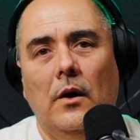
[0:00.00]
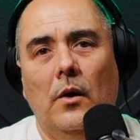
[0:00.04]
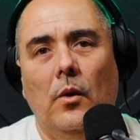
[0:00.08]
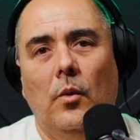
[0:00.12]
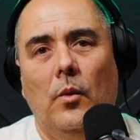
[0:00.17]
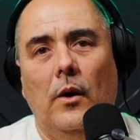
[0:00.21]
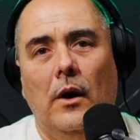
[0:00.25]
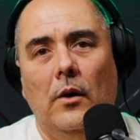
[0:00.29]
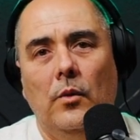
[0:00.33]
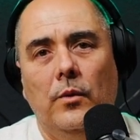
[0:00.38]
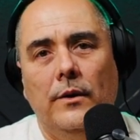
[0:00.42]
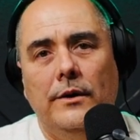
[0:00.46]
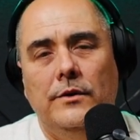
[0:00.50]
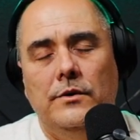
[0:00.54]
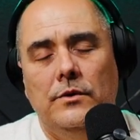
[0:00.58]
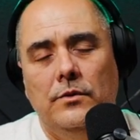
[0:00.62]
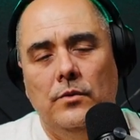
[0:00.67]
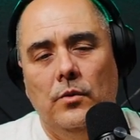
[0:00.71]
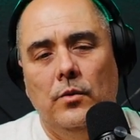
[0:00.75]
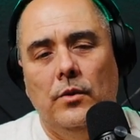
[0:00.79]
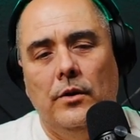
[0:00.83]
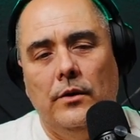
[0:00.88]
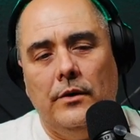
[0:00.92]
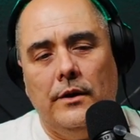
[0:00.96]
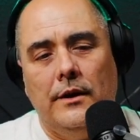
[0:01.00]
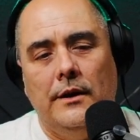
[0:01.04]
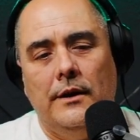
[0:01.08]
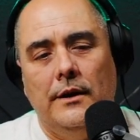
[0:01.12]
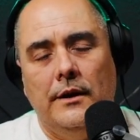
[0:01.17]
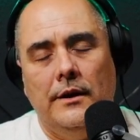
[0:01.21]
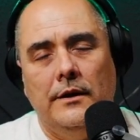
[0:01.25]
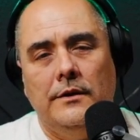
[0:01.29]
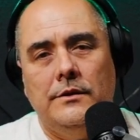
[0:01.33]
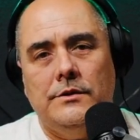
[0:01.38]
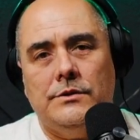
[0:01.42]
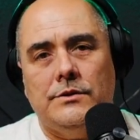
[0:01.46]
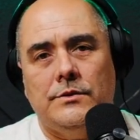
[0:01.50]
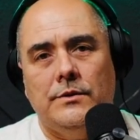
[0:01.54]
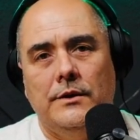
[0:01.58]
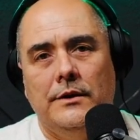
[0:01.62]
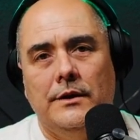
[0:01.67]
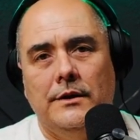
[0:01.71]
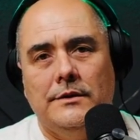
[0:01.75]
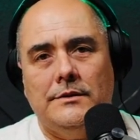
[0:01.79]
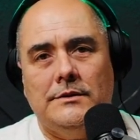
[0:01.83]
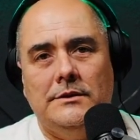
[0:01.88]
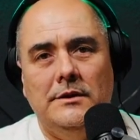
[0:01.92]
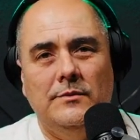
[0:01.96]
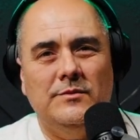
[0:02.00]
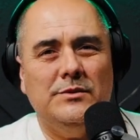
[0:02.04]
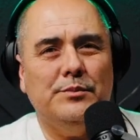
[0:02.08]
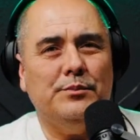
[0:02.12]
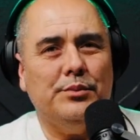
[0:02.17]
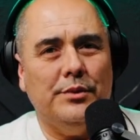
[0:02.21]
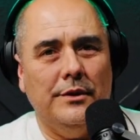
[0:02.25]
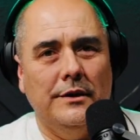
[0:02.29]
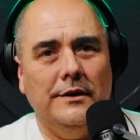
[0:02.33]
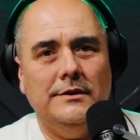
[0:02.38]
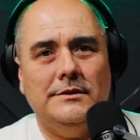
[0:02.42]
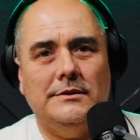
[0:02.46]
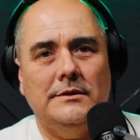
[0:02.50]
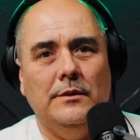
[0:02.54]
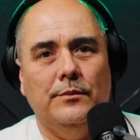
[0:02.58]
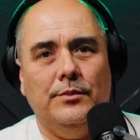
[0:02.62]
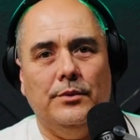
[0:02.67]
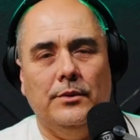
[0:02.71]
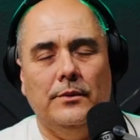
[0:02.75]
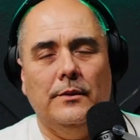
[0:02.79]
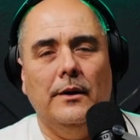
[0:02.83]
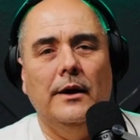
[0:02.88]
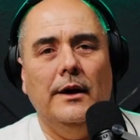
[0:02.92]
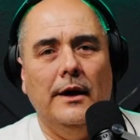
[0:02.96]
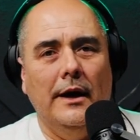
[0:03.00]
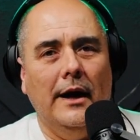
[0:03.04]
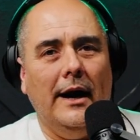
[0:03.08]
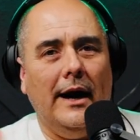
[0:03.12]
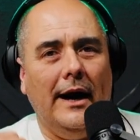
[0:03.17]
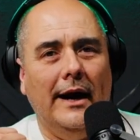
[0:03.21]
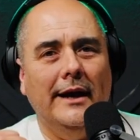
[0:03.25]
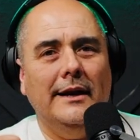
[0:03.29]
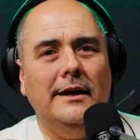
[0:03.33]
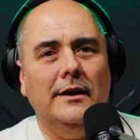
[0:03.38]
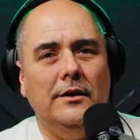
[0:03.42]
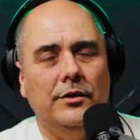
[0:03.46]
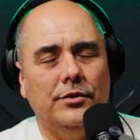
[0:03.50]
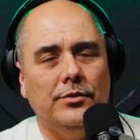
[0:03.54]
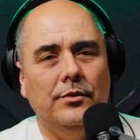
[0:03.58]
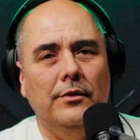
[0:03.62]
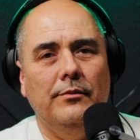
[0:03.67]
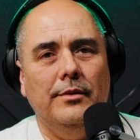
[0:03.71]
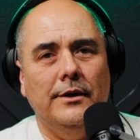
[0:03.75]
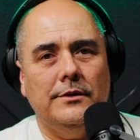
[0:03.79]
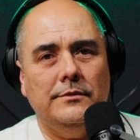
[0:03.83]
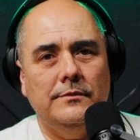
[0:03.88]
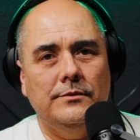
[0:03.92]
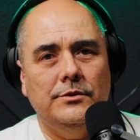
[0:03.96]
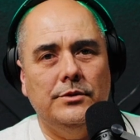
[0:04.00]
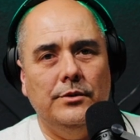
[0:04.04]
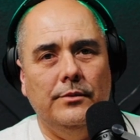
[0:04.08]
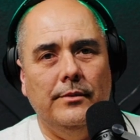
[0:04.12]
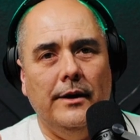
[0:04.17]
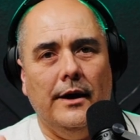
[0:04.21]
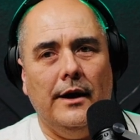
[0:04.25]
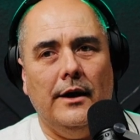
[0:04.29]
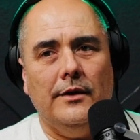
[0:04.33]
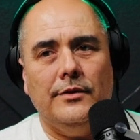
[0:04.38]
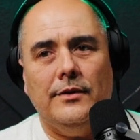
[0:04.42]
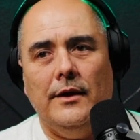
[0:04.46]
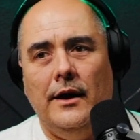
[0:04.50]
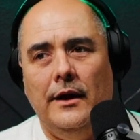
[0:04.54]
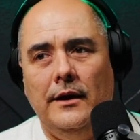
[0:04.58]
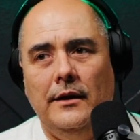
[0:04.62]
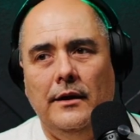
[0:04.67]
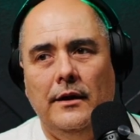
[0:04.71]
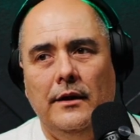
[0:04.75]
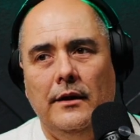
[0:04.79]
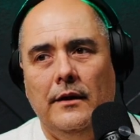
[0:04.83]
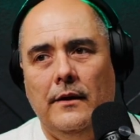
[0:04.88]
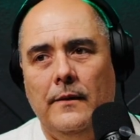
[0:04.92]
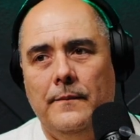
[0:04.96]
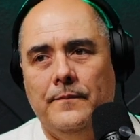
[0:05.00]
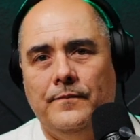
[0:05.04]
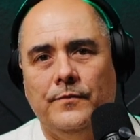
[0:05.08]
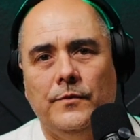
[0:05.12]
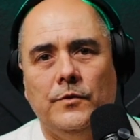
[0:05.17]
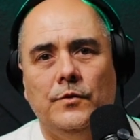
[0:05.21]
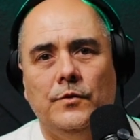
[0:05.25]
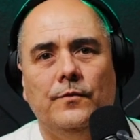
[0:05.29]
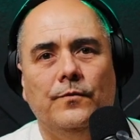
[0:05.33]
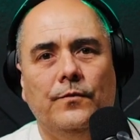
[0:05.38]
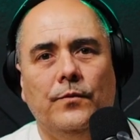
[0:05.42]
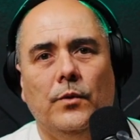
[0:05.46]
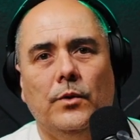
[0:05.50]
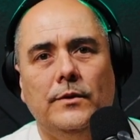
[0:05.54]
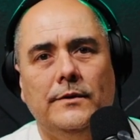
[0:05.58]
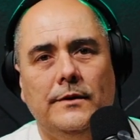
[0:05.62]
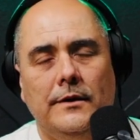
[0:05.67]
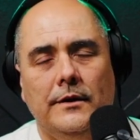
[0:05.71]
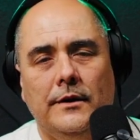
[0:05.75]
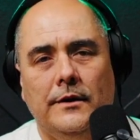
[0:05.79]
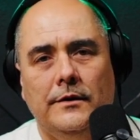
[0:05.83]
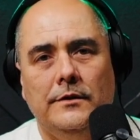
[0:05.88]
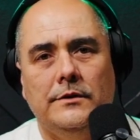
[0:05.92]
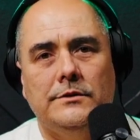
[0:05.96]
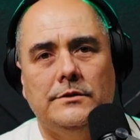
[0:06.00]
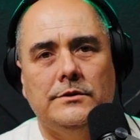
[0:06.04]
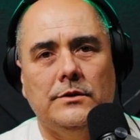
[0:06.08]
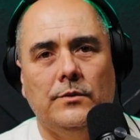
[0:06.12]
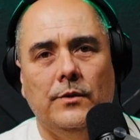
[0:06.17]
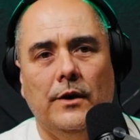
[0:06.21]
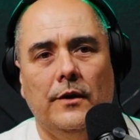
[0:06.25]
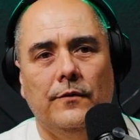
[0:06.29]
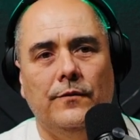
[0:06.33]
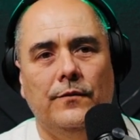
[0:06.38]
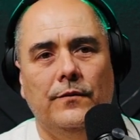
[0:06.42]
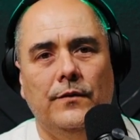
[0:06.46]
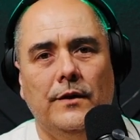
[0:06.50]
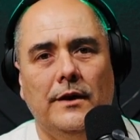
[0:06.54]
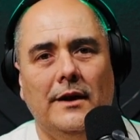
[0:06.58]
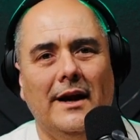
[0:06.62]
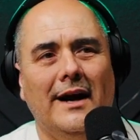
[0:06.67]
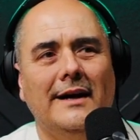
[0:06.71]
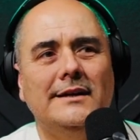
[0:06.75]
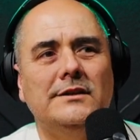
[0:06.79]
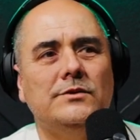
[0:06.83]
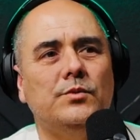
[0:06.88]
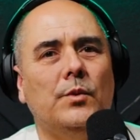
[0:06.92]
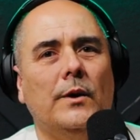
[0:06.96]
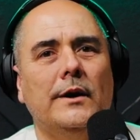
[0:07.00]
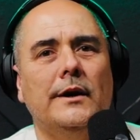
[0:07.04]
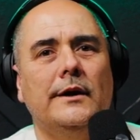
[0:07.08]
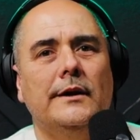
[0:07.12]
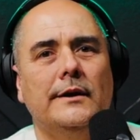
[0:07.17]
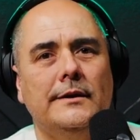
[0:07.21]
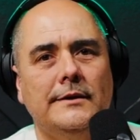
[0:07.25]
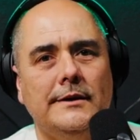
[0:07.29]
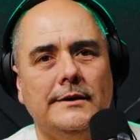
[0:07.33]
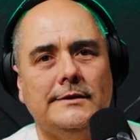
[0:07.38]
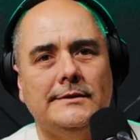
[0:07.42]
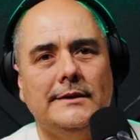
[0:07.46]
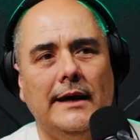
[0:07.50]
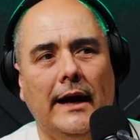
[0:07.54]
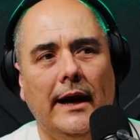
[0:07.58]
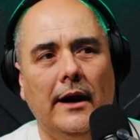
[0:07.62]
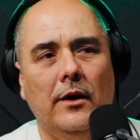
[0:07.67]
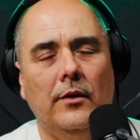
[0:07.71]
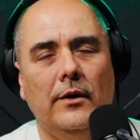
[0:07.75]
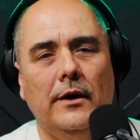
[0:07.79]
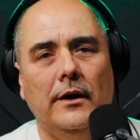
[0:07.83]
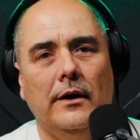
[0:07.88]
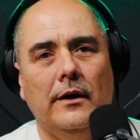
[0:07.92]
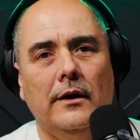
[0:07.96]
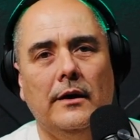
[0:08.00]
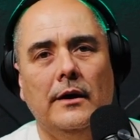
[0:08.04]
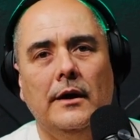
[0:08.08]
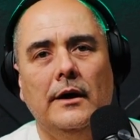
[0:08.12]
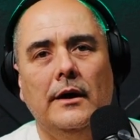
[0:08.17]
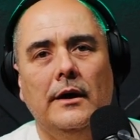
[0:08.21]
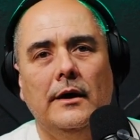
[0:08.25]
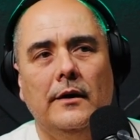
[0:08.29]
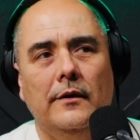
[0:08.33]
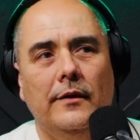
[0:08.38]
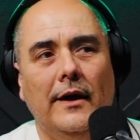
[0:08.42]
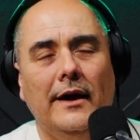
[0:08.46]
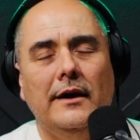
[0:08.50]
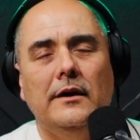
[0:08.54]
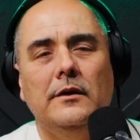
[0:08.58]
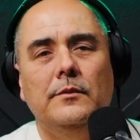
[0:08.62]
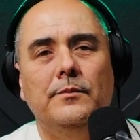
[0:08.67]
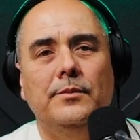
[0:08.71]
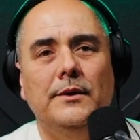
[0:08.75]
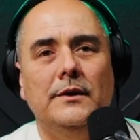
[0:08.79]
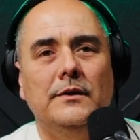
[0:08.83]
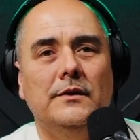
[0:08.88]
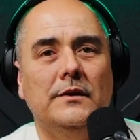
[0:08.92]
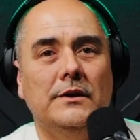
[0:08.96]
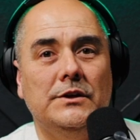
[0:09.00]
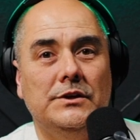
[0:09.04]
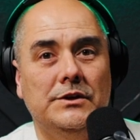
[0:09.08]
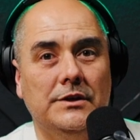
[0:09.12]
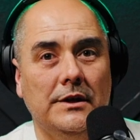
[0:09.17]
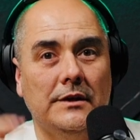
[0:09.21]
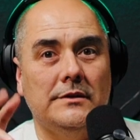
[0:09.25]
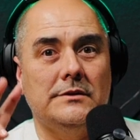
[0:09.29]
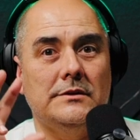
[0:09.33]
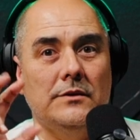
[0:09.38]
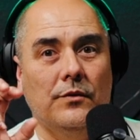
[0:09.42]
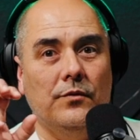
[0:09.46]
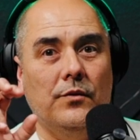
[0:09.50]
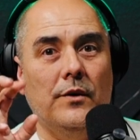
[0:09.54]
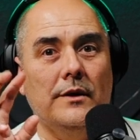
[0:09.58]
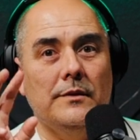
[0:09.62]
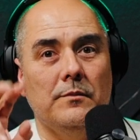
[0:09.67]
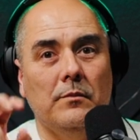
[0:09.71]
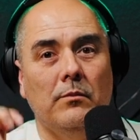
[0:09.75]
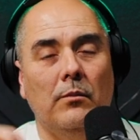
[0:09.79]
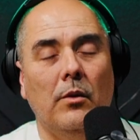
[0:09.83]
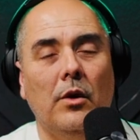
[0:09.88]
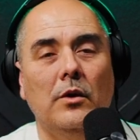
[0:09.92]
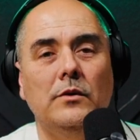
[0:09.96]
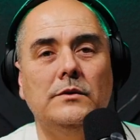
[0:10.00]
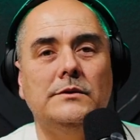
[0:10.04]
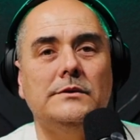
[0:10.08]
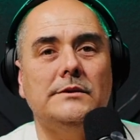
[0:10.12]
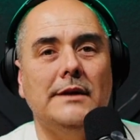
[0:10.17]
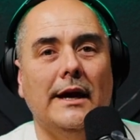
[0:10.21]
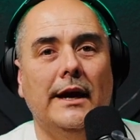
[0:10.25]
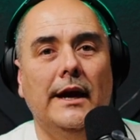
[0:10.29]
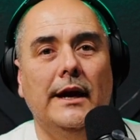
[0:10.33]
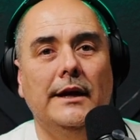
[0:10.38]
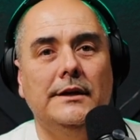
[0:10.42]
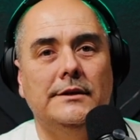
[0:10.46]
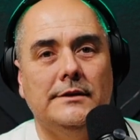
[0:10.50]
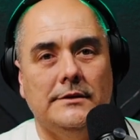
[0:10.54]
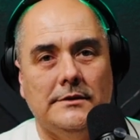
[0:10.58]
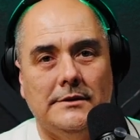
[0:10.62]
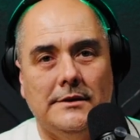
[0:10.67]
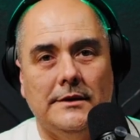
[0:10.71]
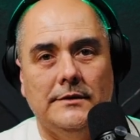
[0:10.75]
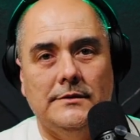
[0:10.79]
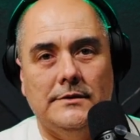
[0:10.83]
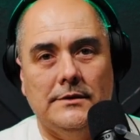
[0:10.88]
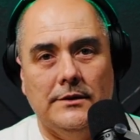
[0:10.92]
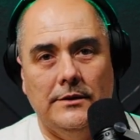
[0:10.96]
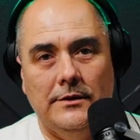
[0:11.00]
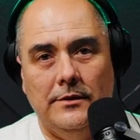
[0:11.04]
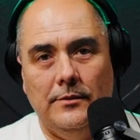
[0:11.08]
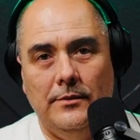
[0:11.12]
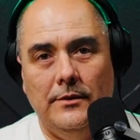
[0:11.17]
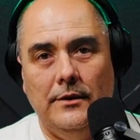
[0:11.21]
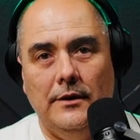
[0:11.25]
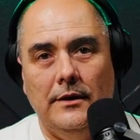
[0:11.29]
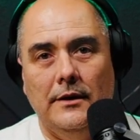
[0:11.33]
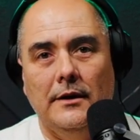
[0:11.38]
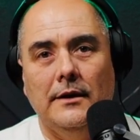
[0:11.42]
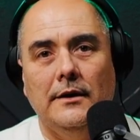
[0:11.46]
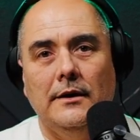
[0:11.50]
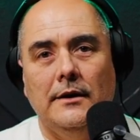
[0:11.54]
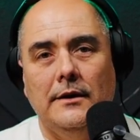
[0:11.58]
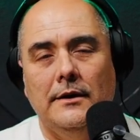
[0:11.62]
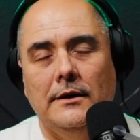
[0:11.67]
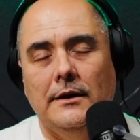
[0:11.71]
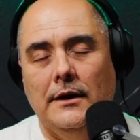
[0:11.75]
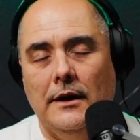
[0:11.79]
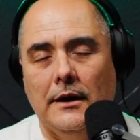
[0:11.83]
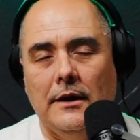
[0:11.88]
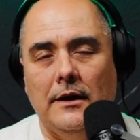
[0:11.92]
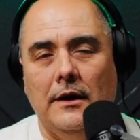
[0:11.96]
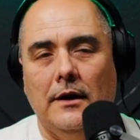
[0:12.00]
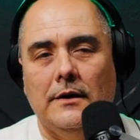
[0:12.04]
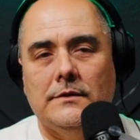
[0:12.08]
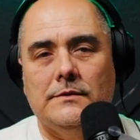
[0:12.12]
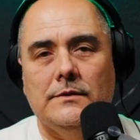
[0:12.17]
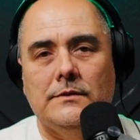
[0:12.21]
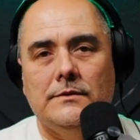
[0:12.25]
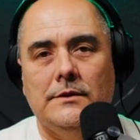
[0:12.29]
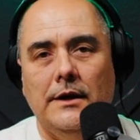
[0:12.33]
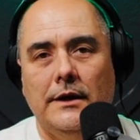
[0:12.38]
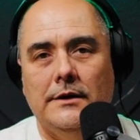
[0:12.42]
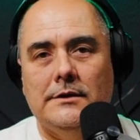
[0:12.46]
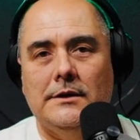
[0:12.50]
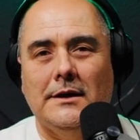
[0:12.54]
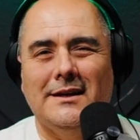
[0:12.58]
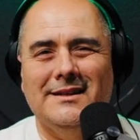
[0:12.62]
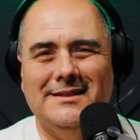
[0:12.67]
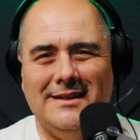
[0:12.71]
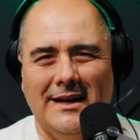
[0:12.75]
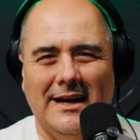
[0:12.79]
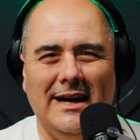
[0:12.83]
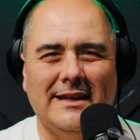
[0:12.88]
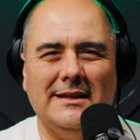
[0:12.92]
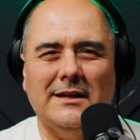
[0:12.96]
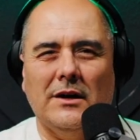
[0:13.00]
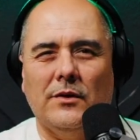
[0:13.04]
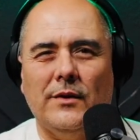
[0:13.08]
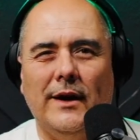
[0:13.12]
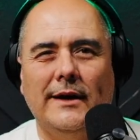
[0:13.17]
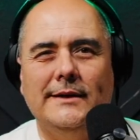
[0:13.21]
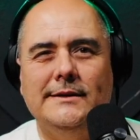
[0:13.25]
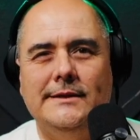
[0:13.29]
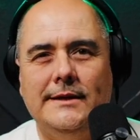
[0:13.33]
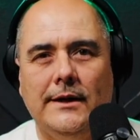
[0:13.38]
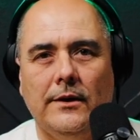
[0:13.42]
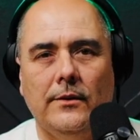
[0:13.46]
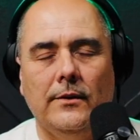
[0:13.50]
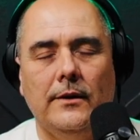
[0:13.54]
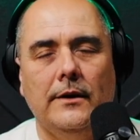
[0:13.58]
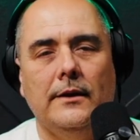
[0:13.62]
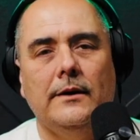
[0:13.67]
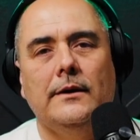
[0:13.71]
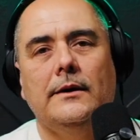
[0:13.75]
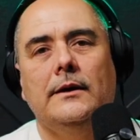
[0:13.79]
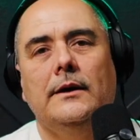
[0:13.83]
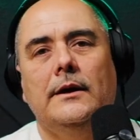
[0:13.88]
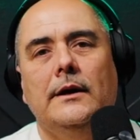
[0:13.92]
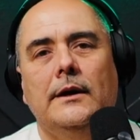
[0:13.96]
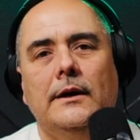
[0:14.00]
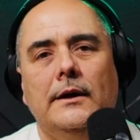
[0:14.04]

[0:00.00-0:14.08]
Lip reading: While we do work in an industry that seems pretty simple, I need a 3-bedroom, 2-bath, I need 1,400 square feet, I just want it in this area, that could be the gist of what most agents consider to be a consultation because I got the criteria.